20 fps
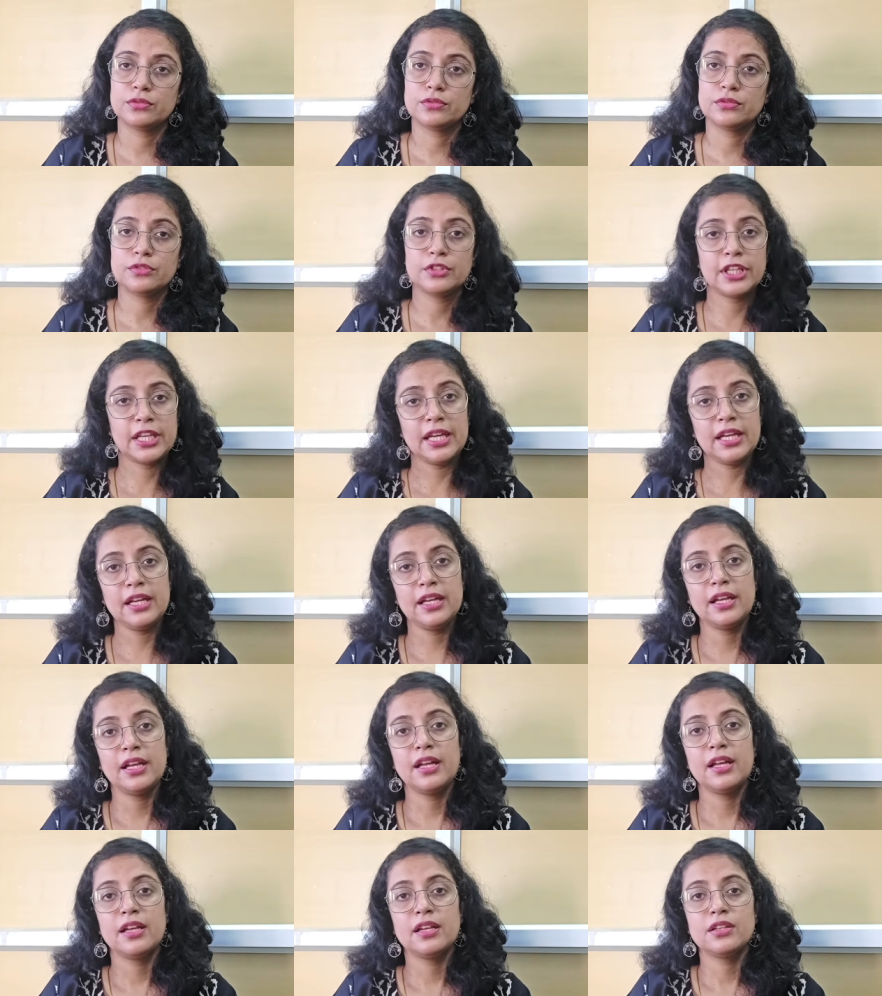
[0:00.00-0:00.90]
Okay,
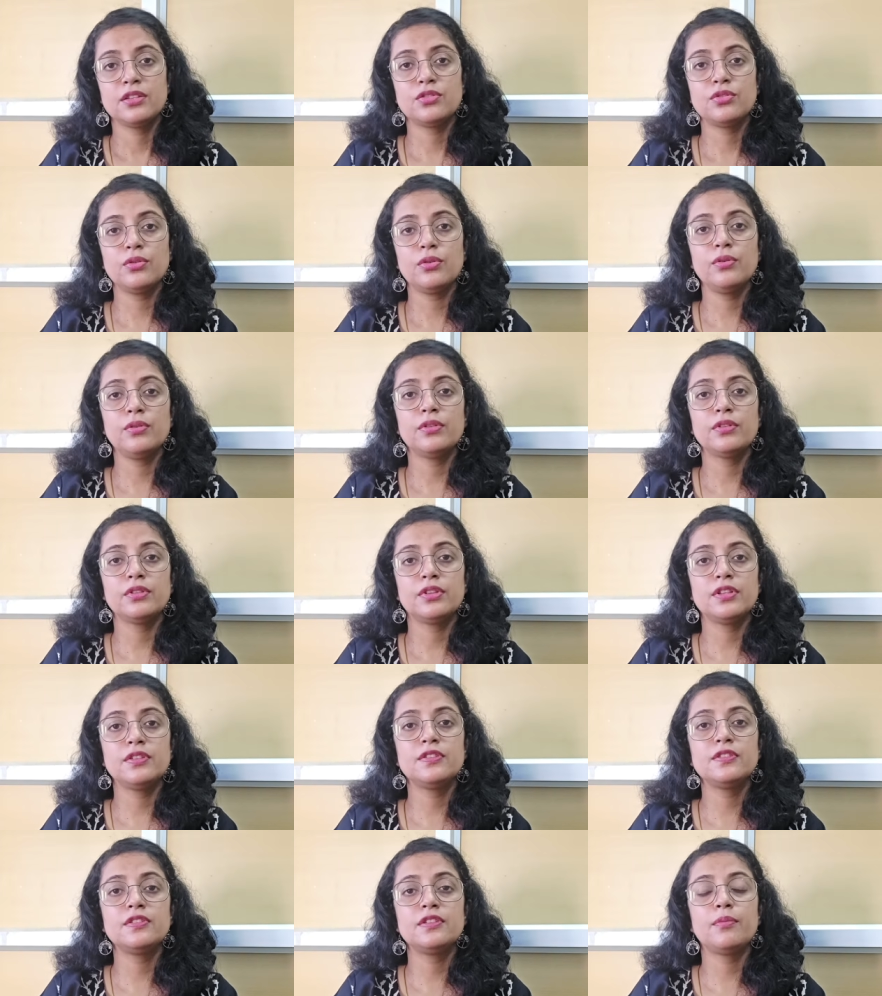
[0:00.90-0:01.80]
so
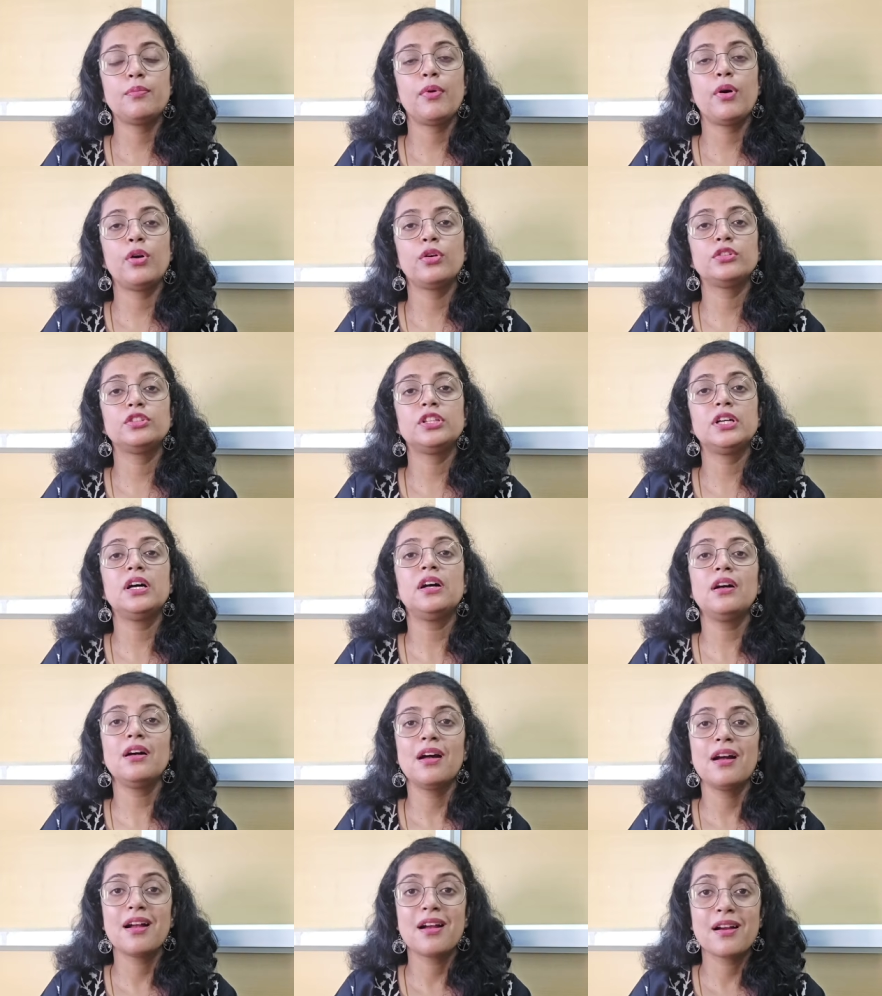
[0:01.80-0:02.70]
this is about the
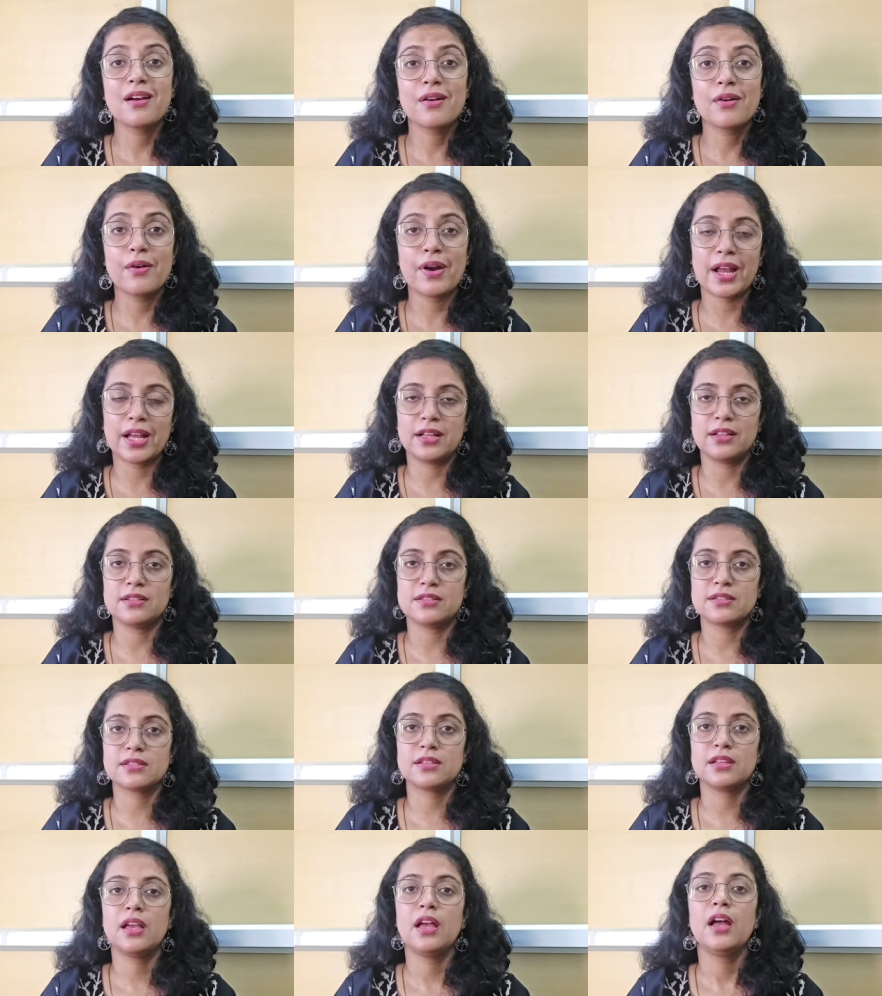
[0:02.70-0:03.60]

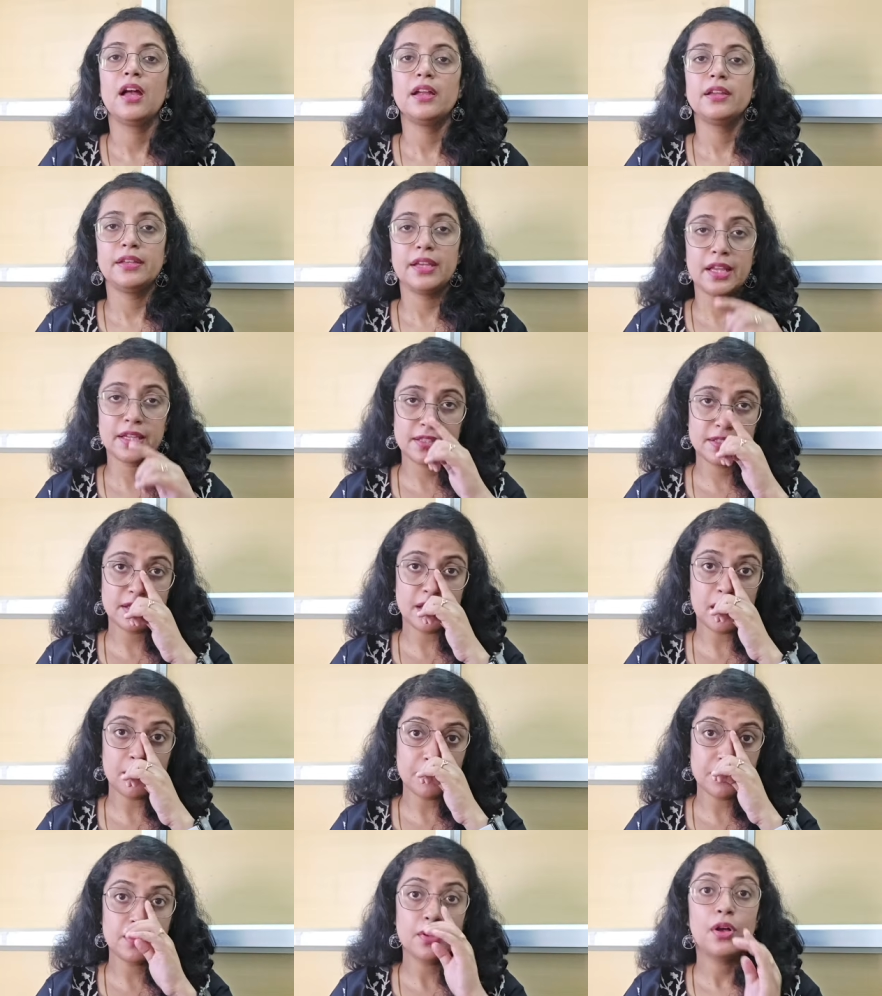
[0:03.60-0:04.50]
crackles. Next
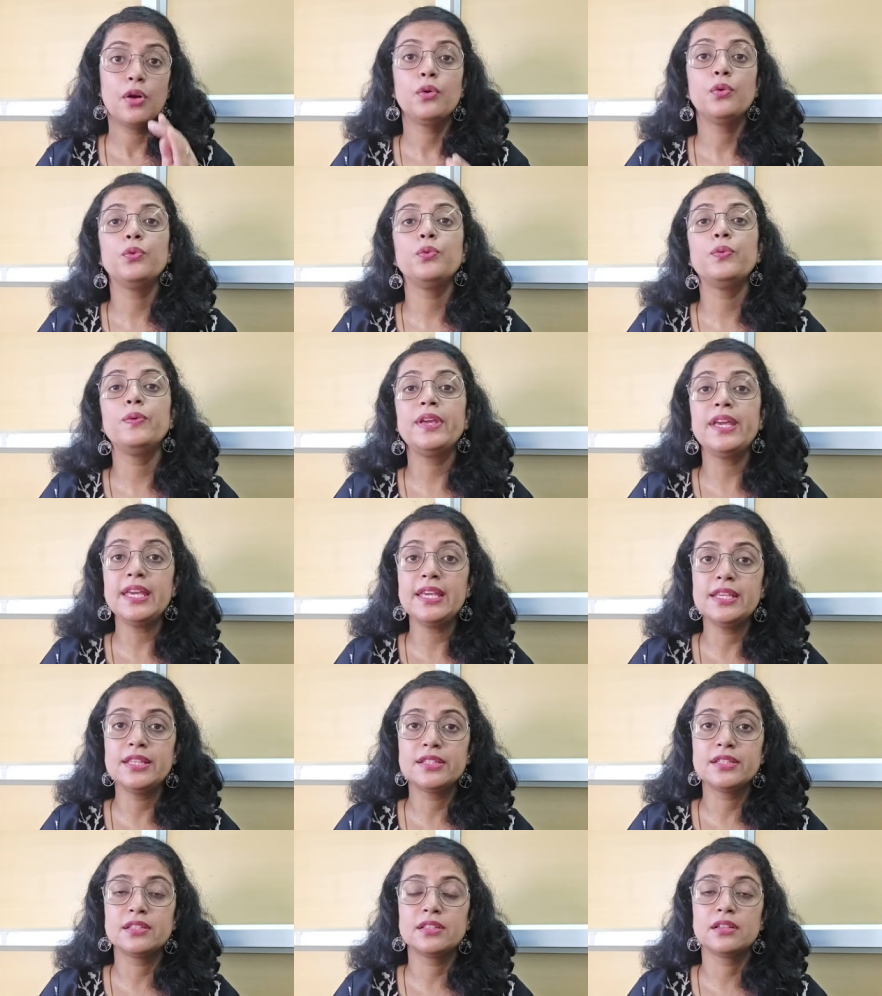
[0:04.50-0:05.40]
comes
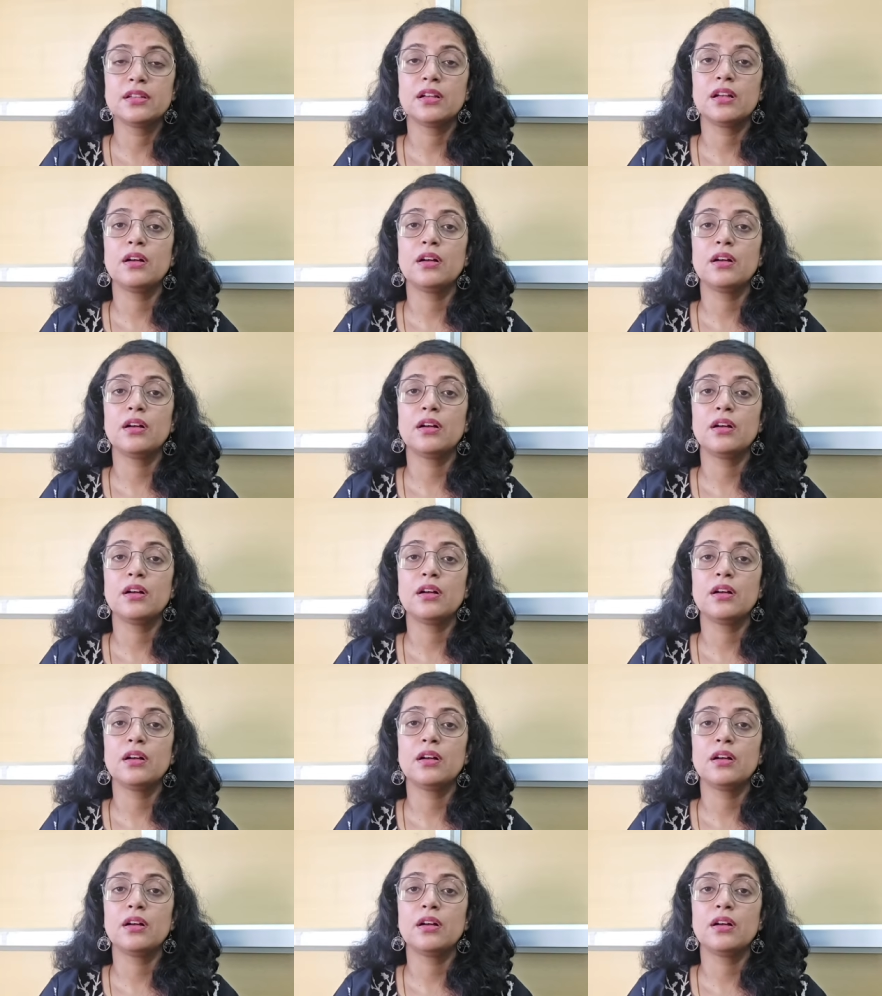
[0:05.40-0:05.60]
wheeze.